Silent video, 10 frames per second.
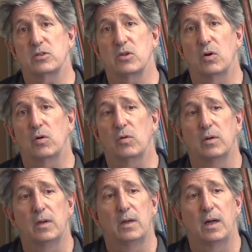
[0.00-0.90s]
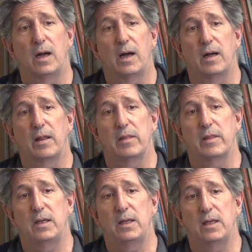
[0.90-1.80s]
So
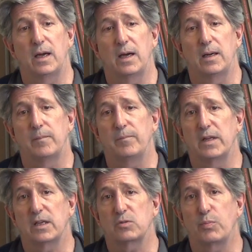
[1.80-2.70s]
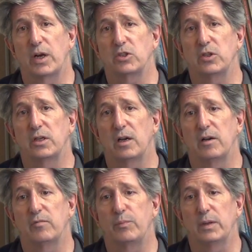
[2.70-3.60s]
the expression
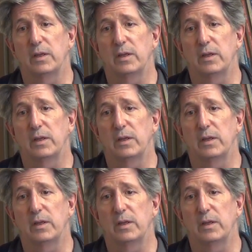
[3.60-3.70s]
of